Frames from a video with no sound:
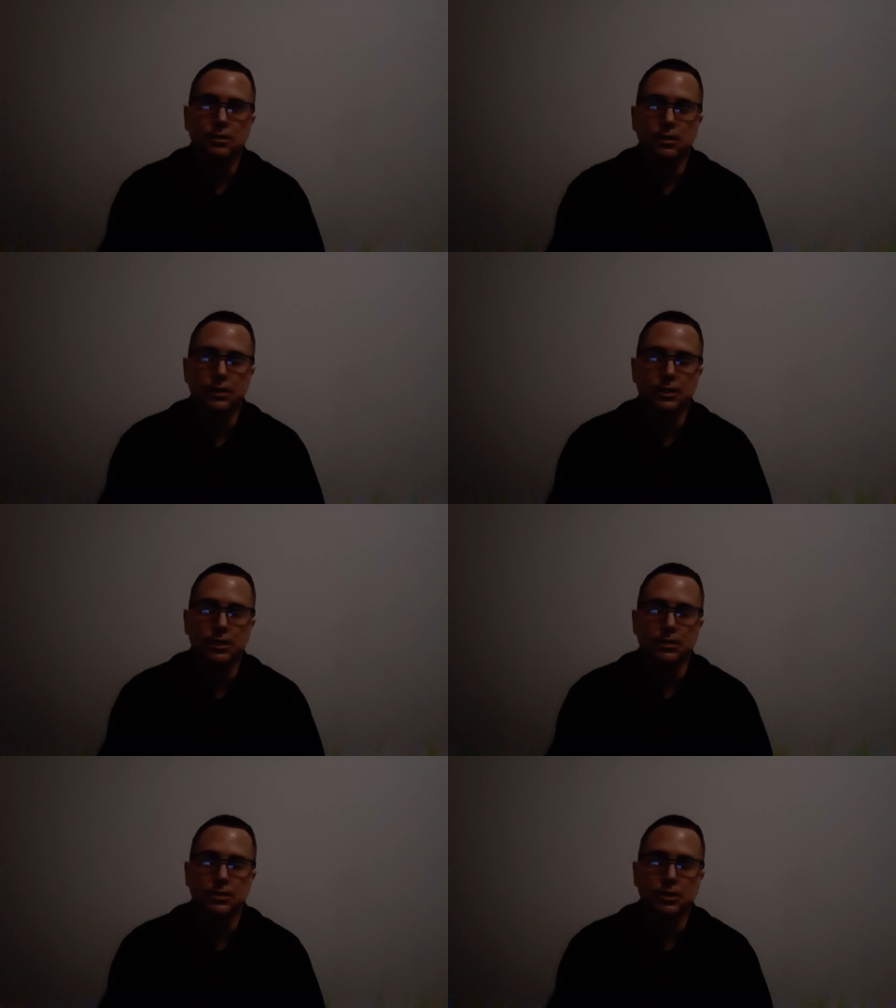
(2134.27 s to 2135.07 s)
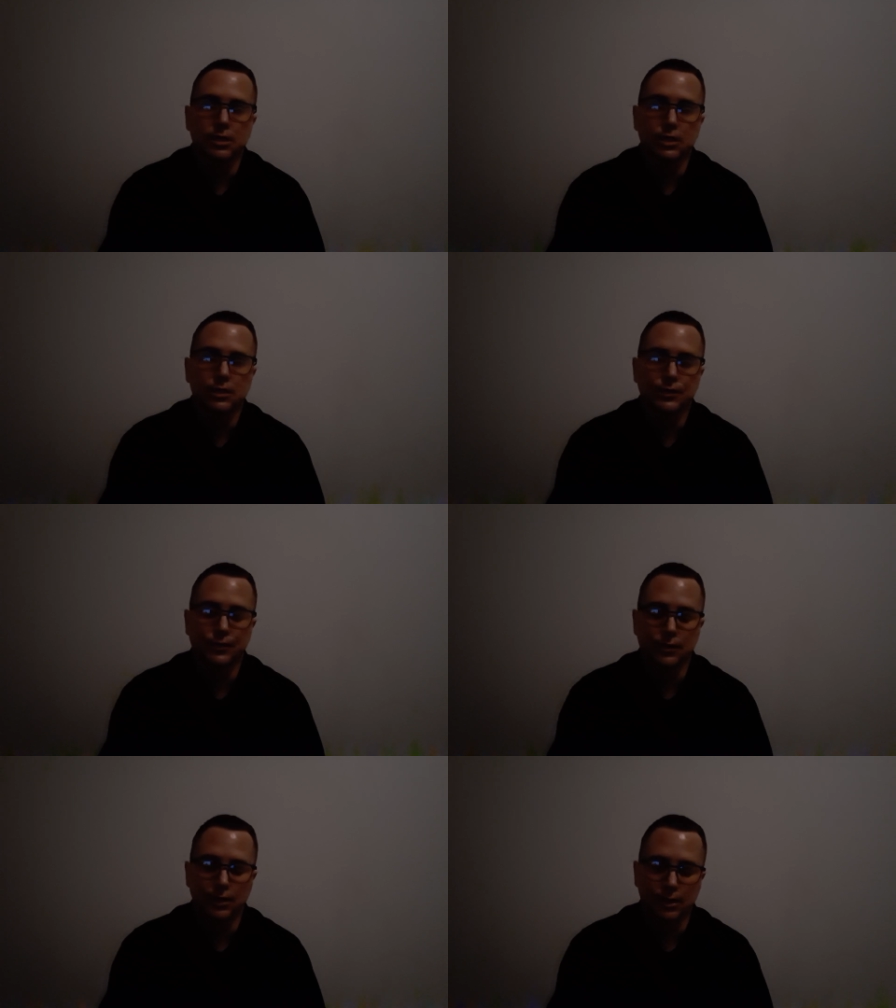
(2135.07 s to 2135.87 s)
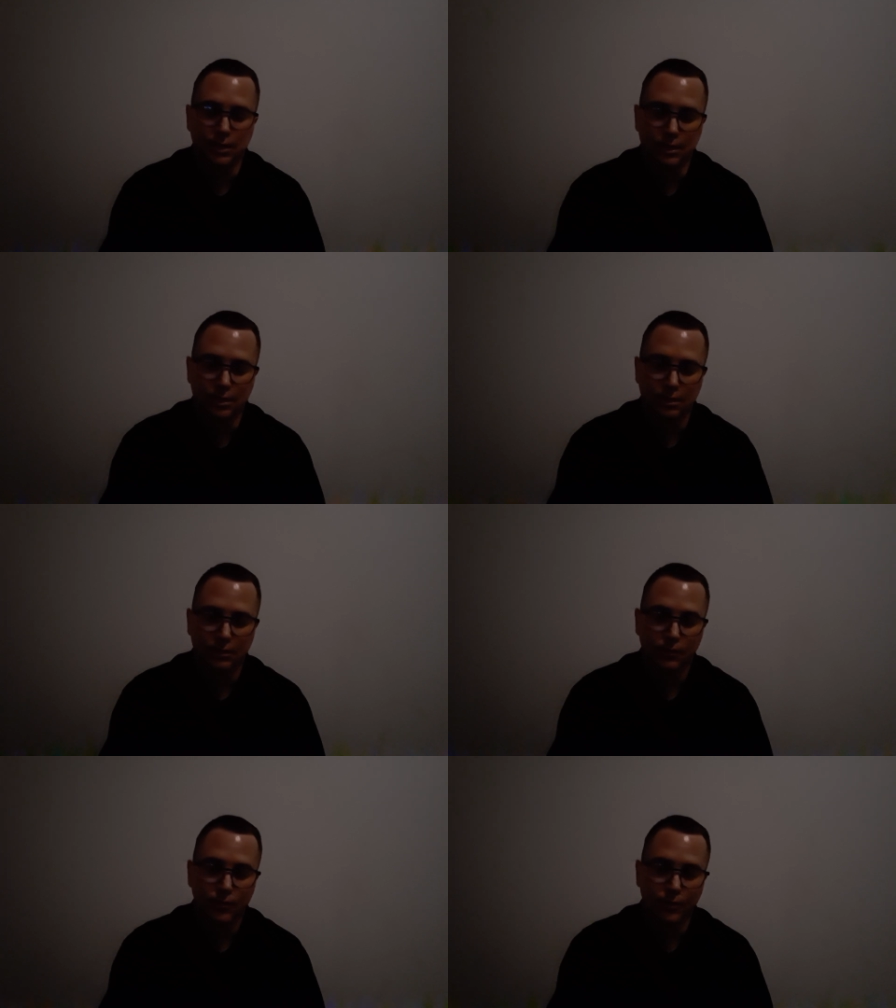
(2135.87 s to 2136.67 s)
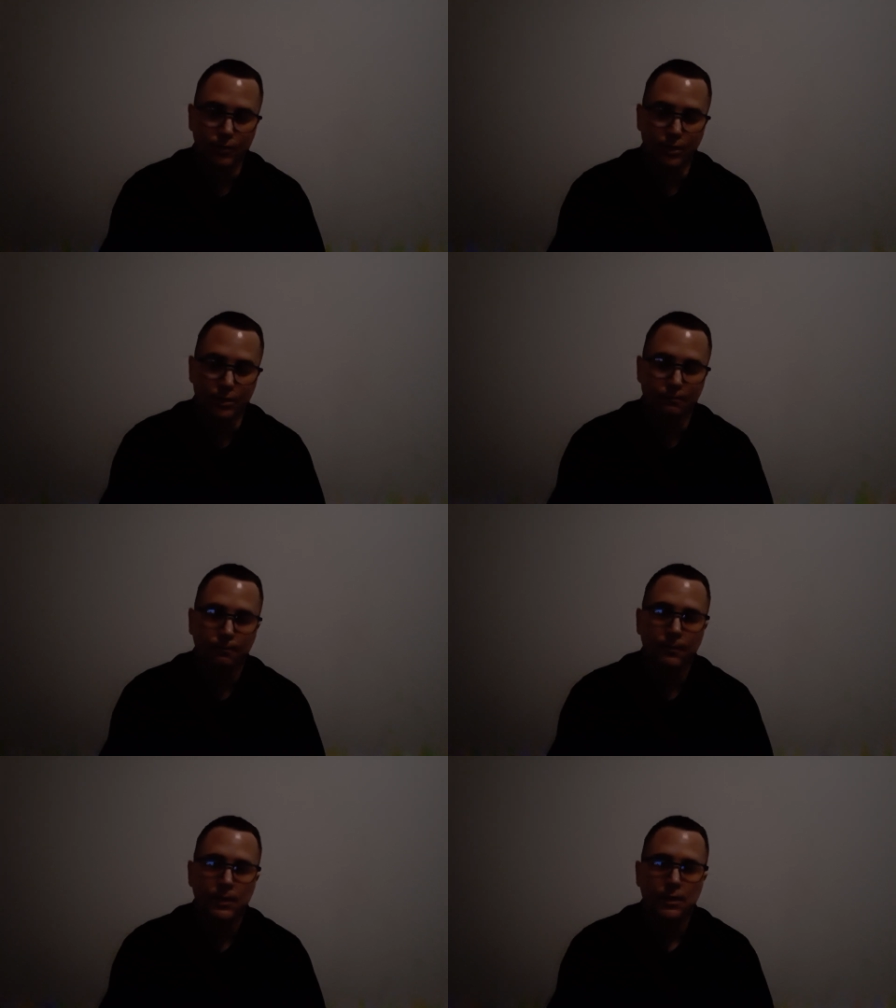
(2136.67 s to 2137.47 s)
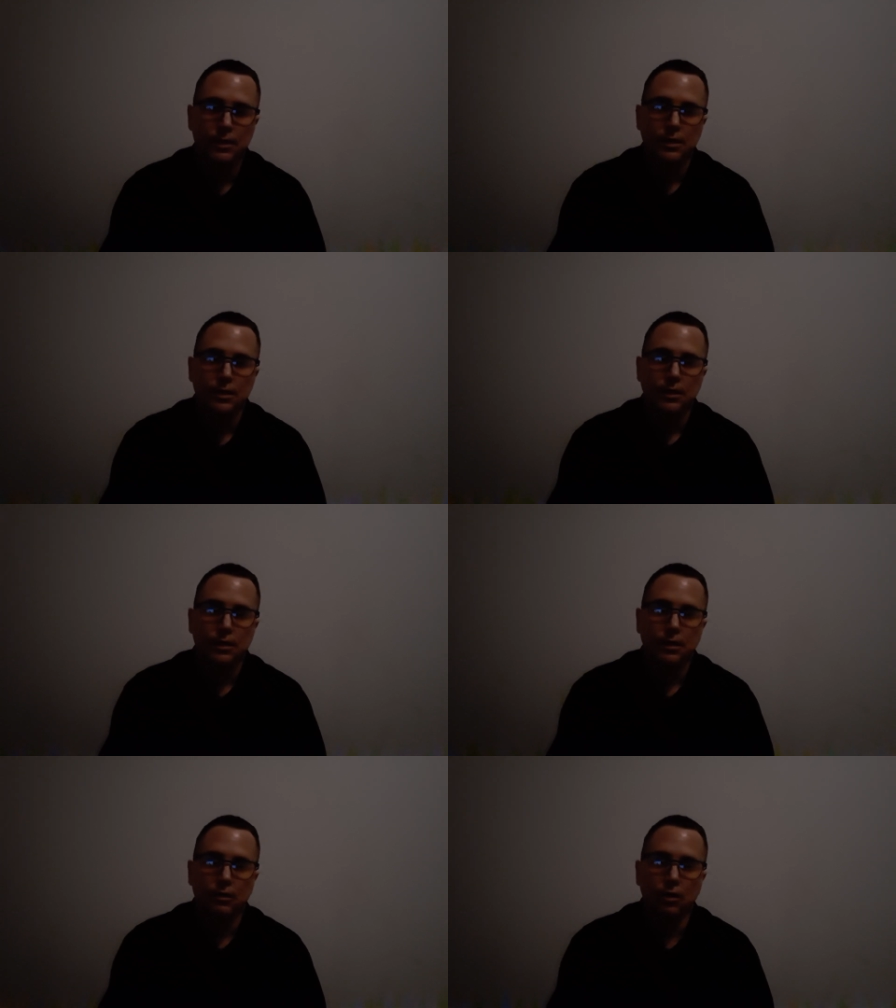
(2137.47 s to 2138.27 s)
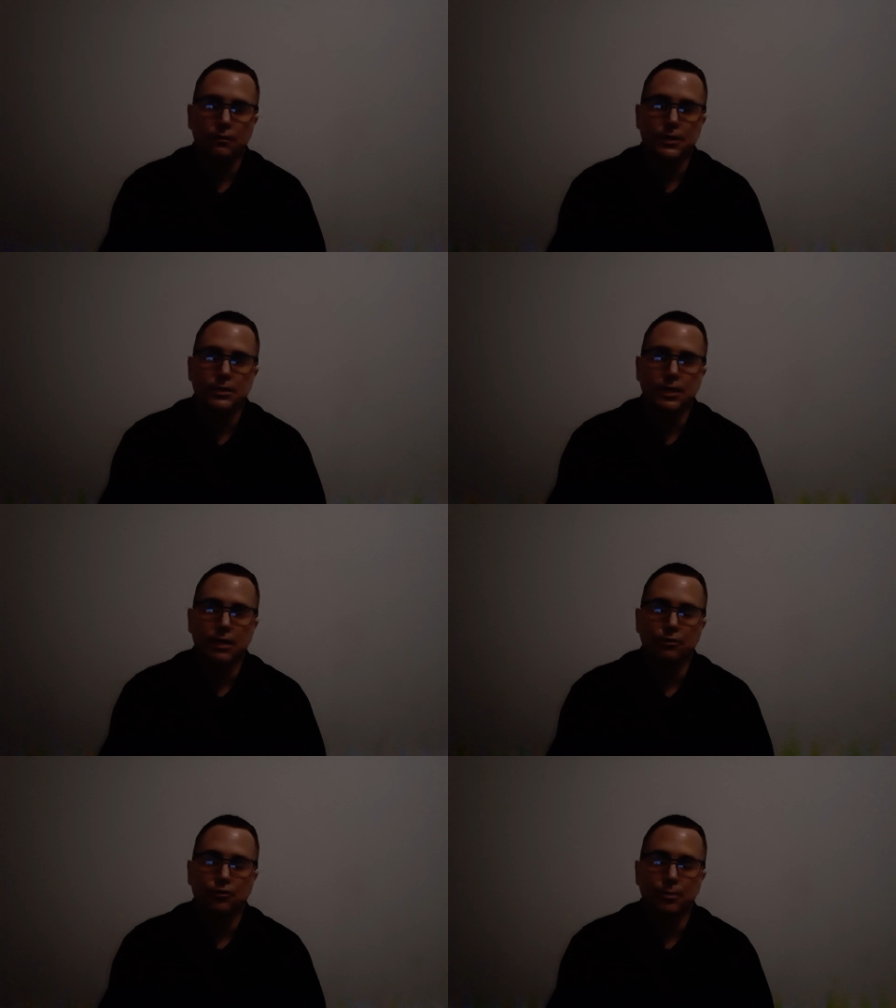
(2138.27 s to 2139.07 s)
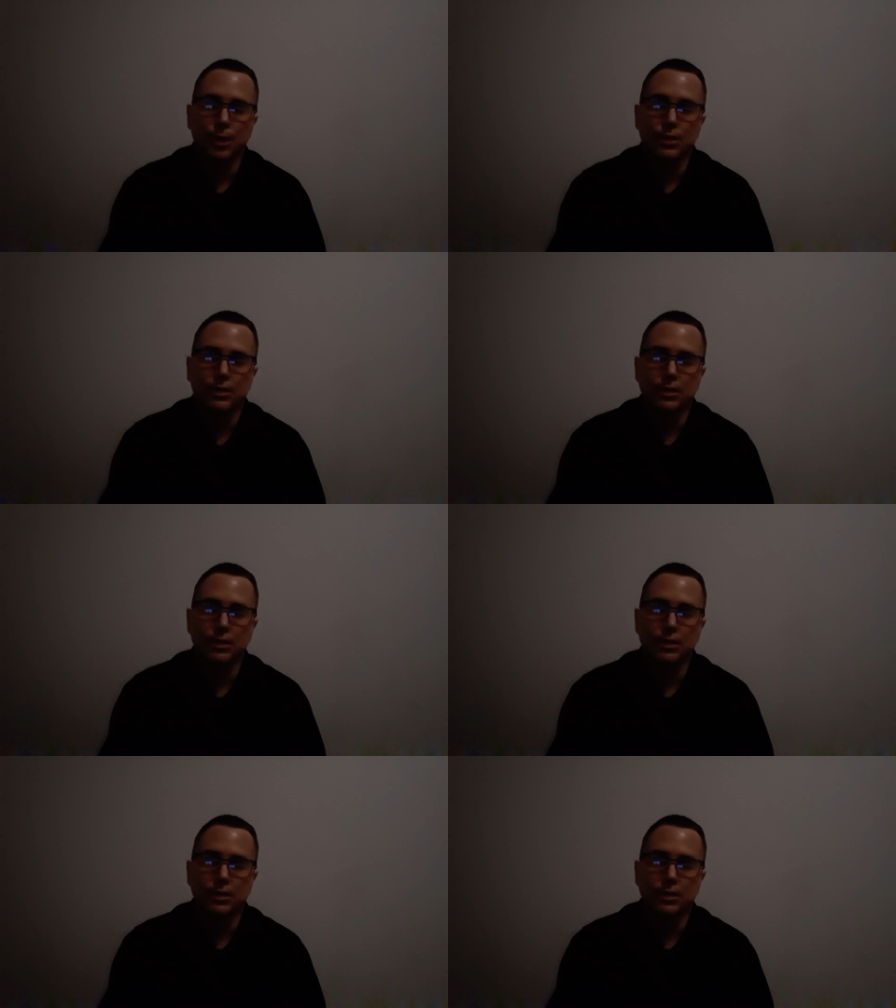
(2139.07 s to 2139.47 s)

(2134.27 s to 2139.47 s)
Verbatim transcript: That's how you study. You study, and you want to go over the same information.